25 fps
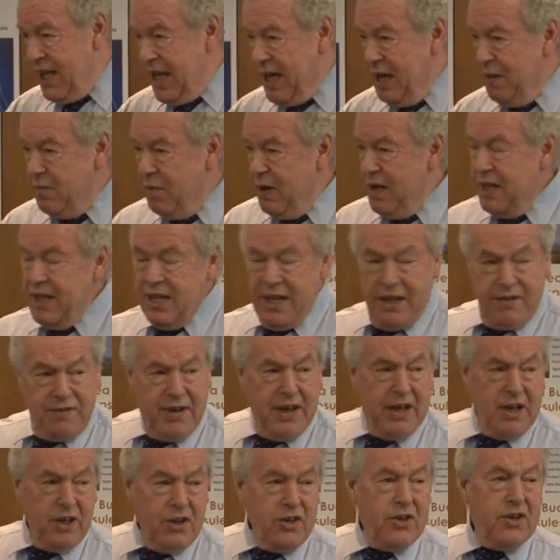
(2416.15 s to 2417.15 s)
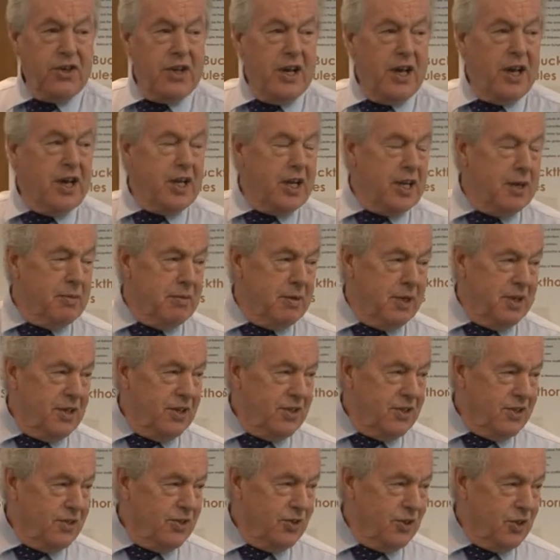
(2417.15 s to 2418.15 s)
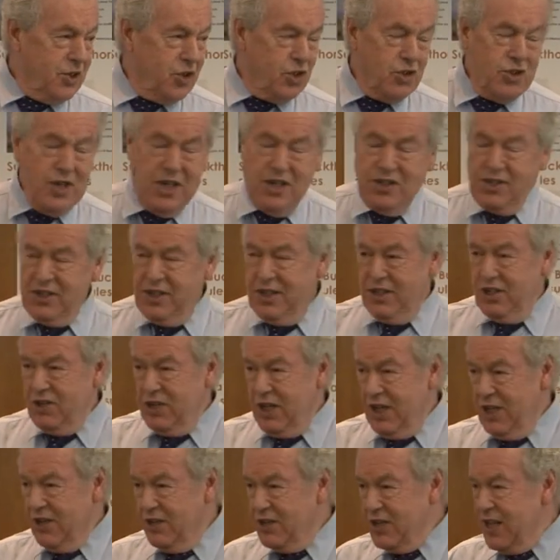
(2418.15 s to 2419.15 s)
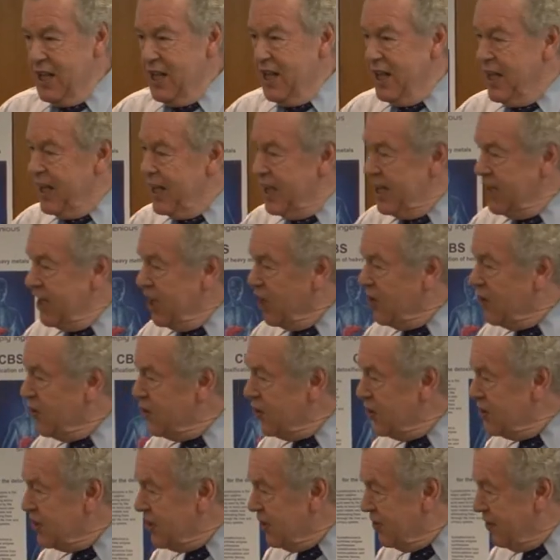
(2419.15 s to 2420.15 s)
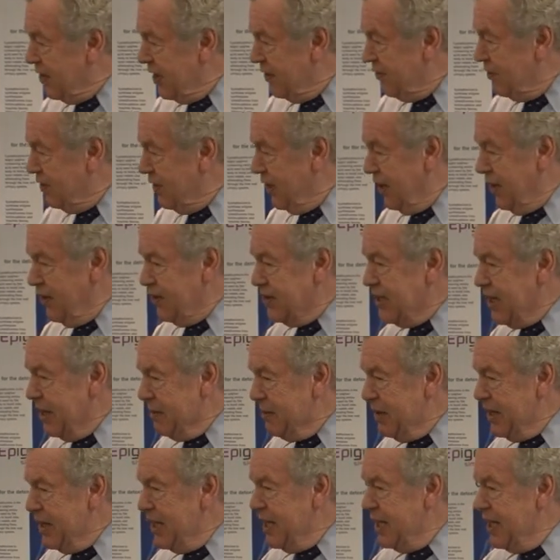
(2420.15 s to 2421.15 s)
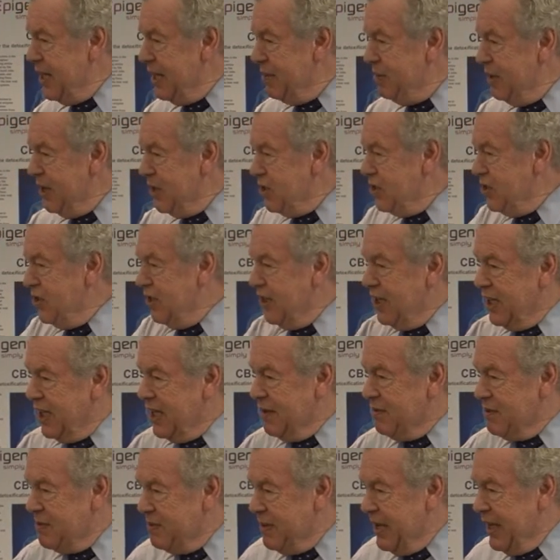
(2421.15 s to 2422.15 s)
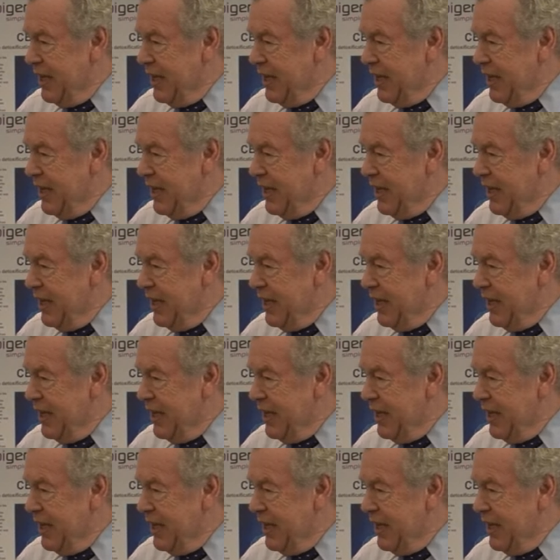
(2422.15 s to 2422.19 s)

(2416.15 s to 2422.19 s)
And when they've had a good argument or stressed the adrenals, their cortisol level goes up and then their blood sugar comes